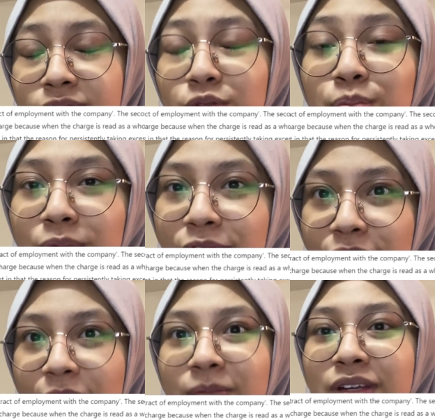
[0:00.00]

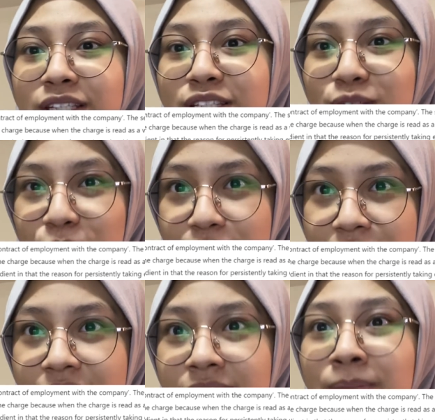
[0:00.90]
perform his
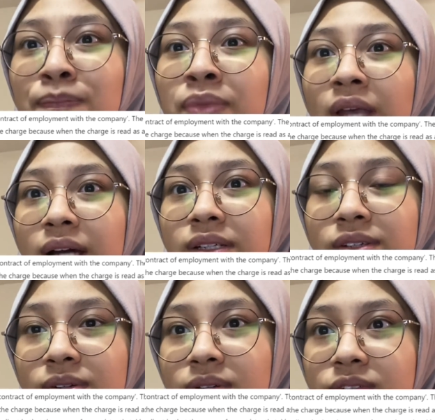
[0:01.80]
duties under
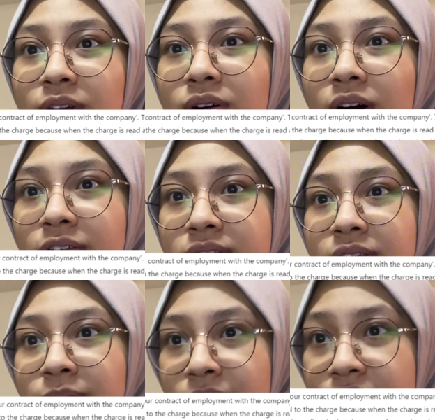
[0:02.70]
the contract of
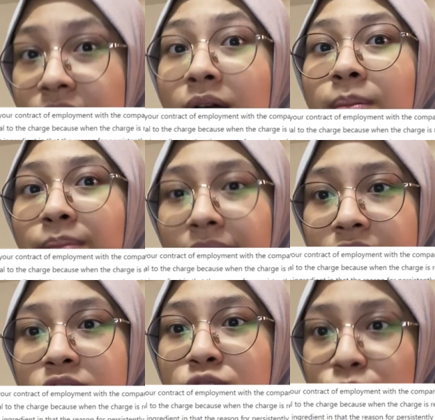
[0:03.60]
service
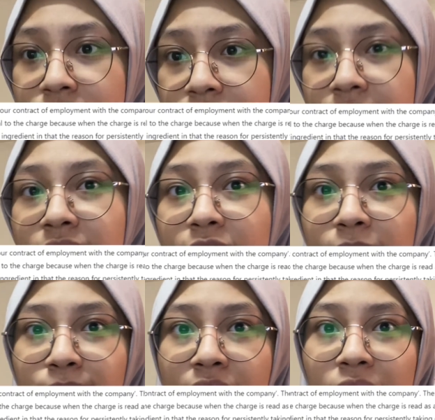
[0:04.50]
must surely
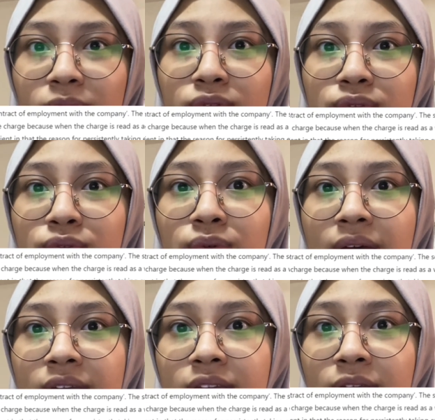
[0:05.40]
amount to
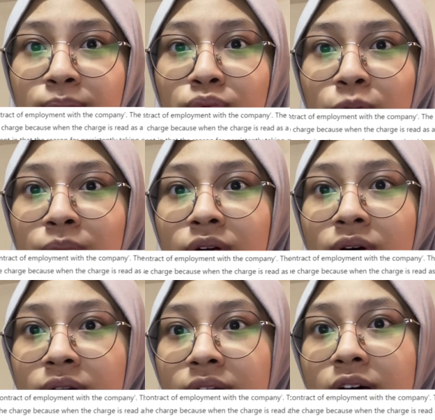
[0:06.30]
an improper
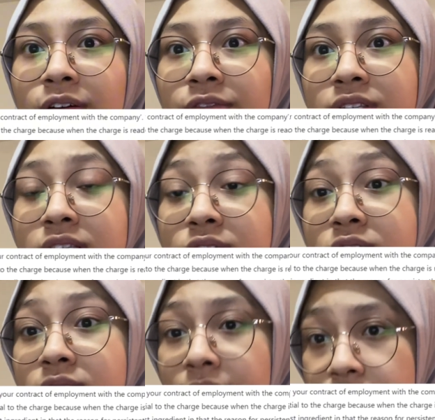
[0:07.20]
conduct of a
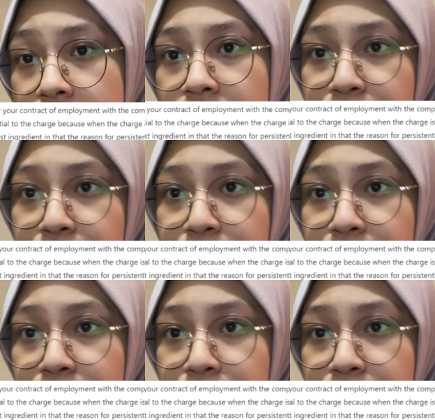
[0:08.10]
serious nature.